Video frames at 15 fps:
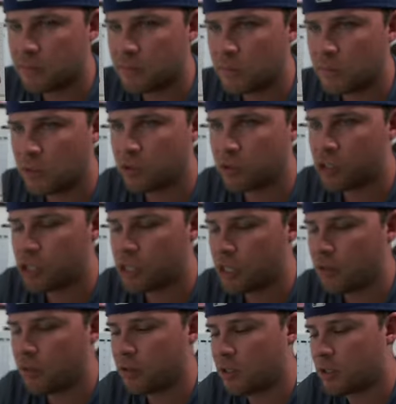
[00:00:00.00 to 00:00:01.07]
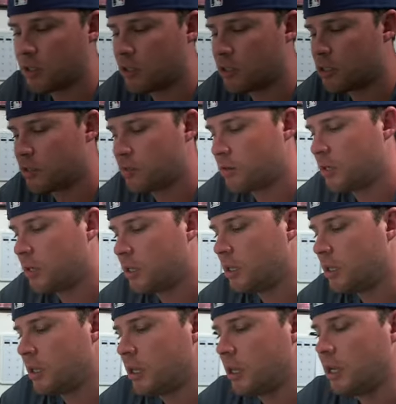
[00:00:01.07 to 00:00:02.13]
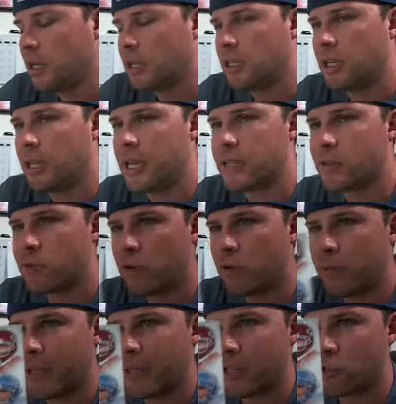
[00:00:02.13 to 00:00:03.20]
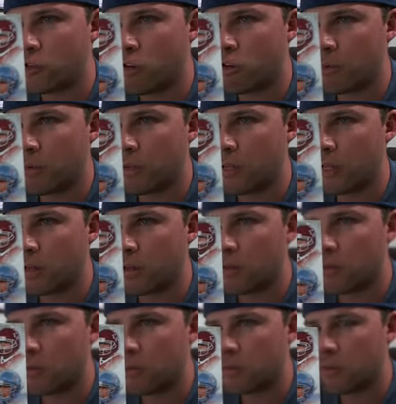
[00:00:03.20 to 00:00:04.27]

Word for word: Little shield on the RG3. And the last one will be a triple auto